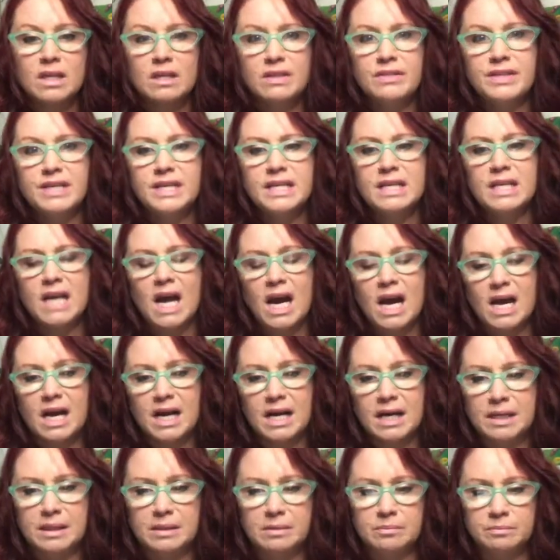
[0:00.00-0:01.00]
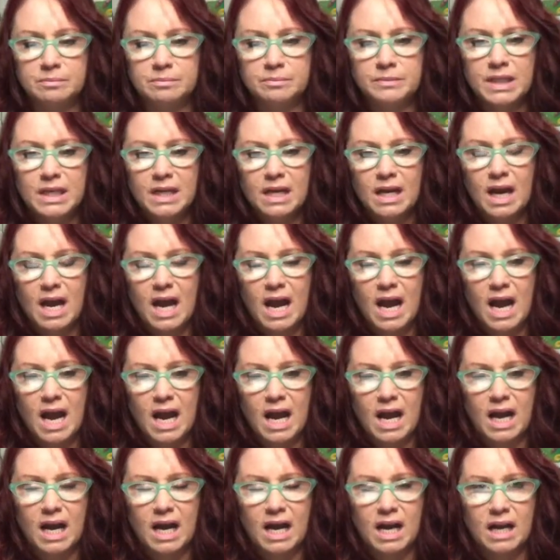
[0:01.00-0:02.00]
the um,
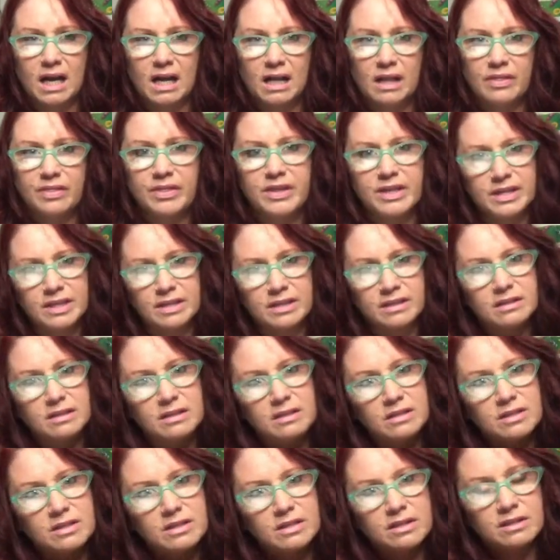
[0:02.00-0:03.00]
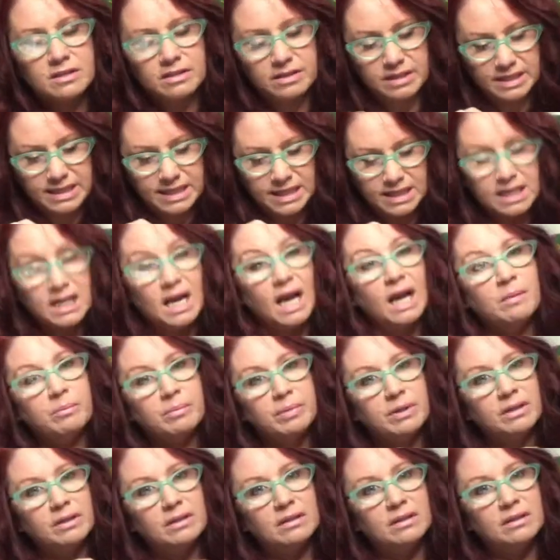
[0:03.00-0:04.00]
uh, the the
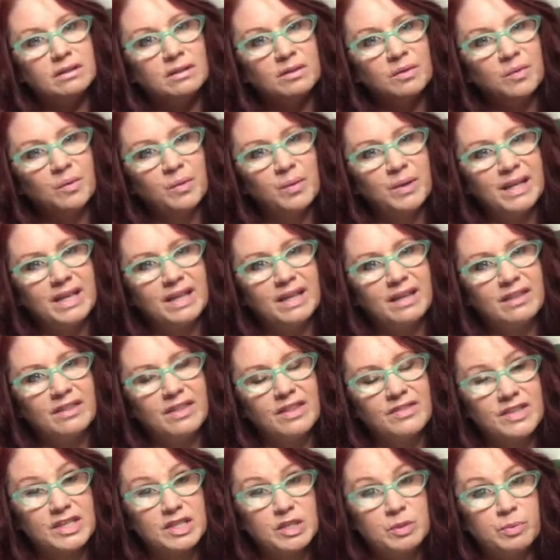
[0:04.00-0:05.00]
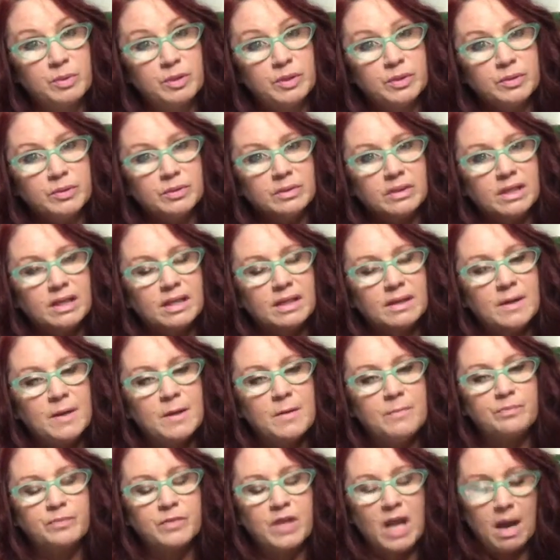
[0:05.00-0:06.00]
teacup with the spoon.
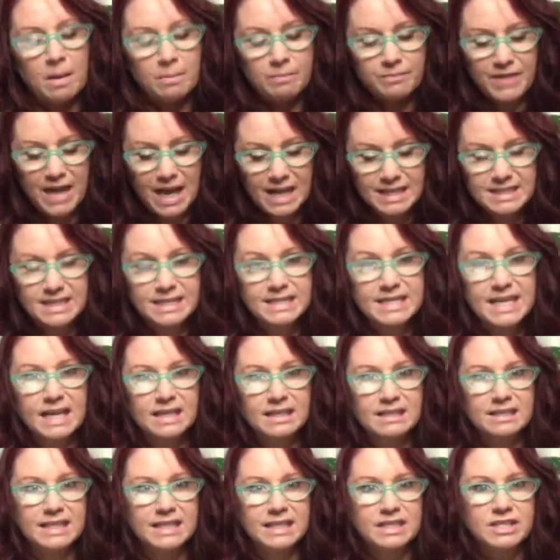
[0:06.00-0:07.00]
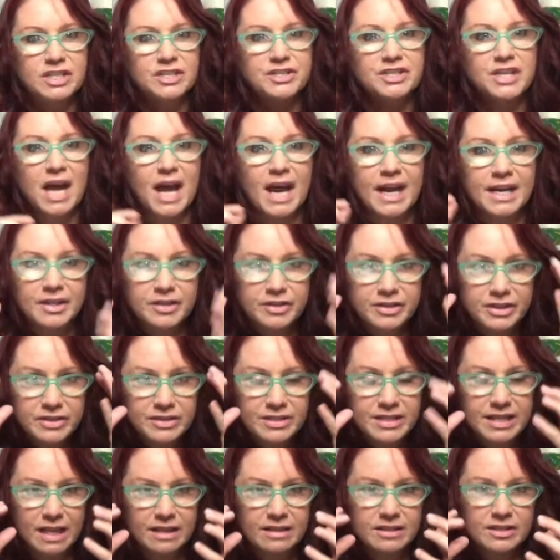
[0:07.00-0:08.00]
Um, that's a technique to tire
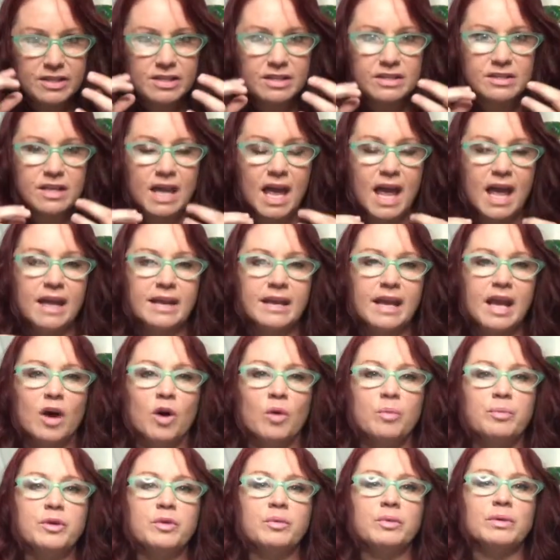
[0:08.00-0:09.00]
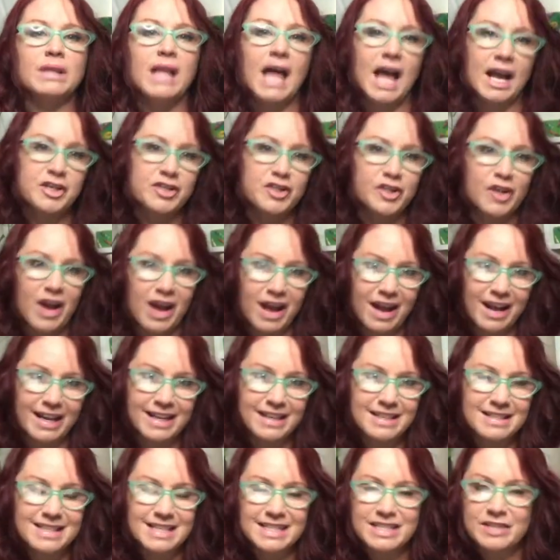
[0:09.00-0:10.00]
your senses and help you relax your
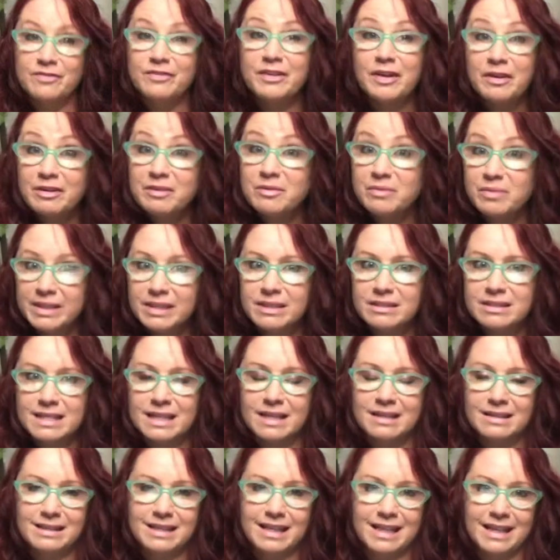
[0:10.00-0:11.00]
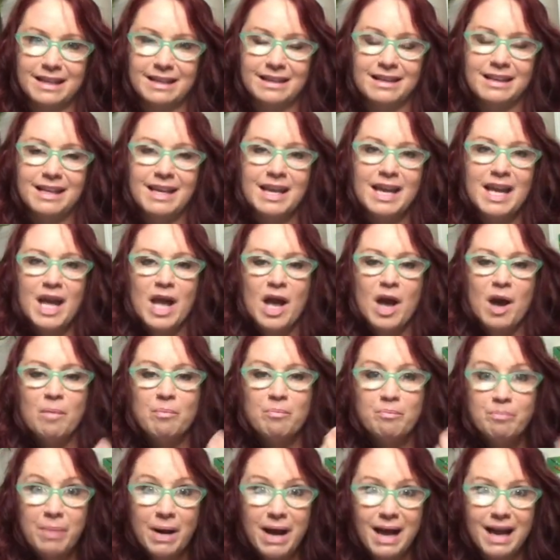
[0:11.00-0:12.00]
eyes. It's a very real technique,
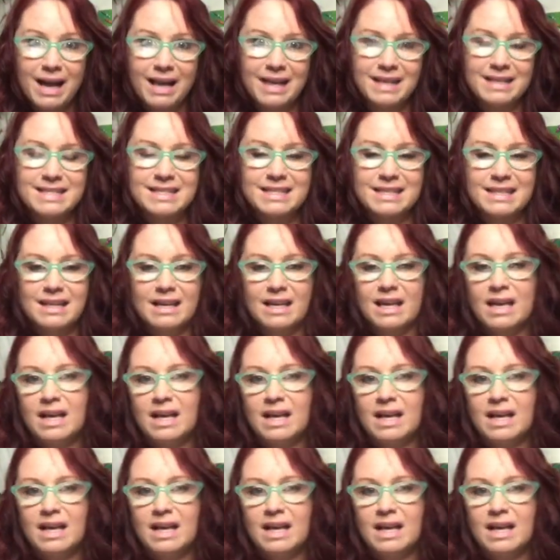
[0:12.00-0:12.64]
but